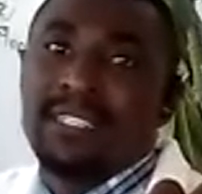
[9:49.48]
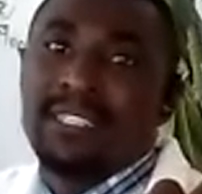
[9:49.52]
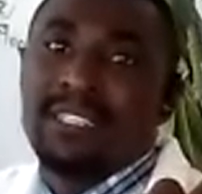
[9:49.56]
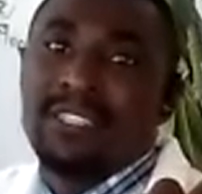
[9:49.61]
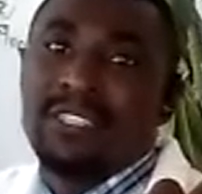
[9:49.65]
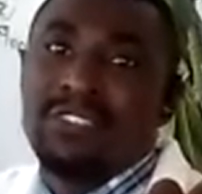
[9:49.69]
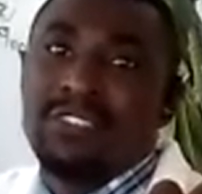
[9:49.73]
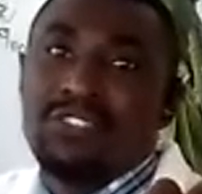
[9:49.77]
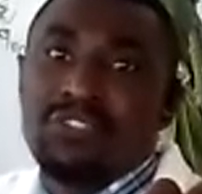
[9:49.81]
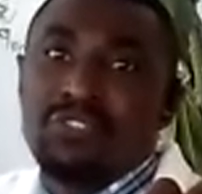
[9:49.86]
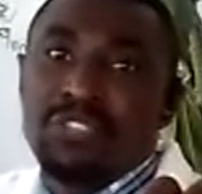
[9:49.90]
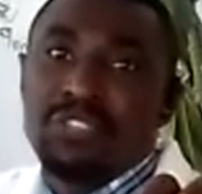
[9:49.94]

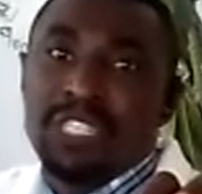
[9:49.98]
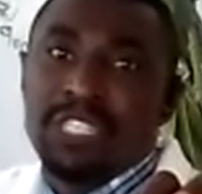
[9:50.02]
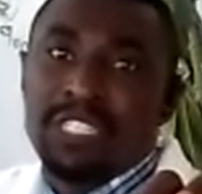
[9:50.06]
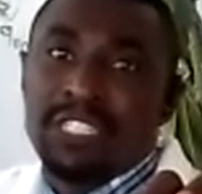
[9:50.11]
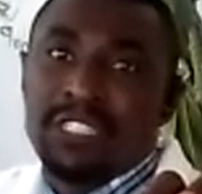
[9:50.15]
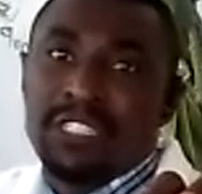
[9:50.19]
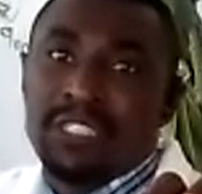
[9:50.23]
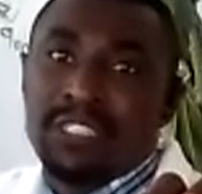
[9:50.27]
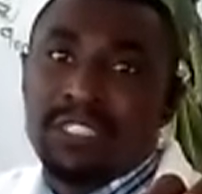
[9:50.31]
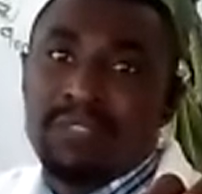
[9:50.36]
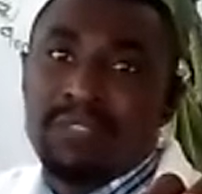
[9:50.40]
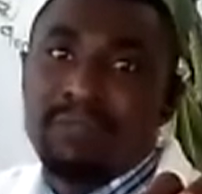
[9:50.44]
Draw it.
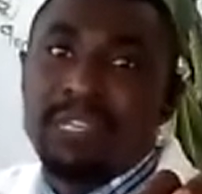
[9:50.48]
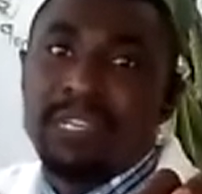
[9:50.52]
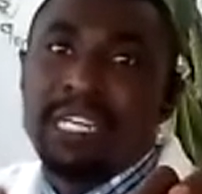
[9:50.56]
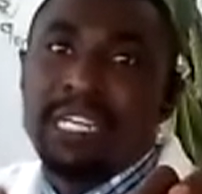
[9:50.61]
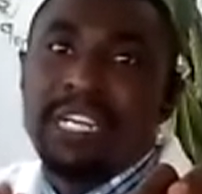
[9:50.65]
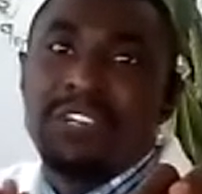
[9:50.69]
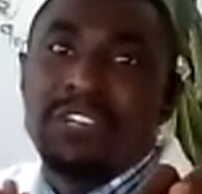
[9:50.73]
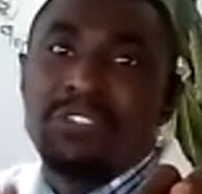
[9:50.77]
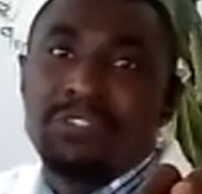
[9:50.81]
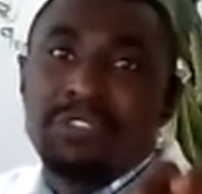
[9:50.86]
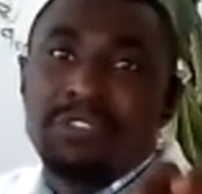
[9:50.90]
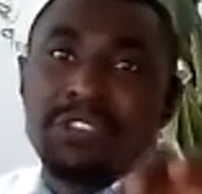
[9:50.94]
Make a
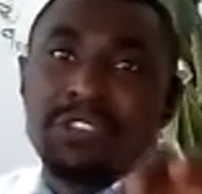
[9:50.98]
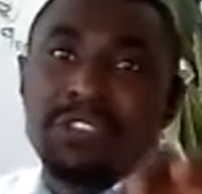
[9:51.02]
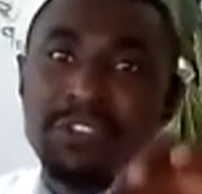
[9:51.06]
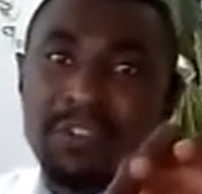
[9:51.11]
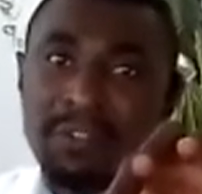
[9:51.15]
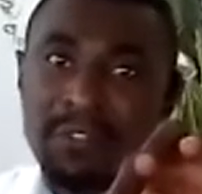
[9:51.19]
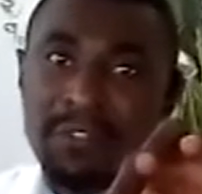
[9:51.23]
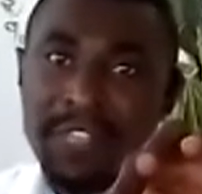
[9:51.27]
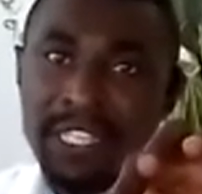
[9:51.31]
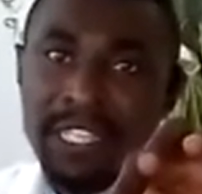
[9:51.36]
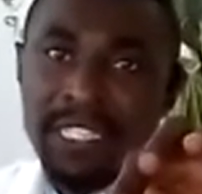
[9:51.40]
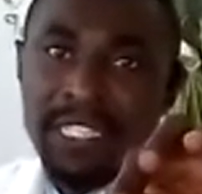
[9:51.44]
drawing of
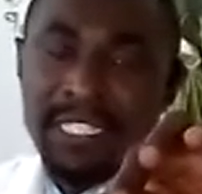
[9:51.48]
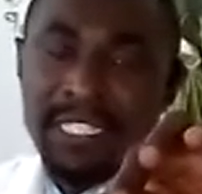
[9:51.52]
this.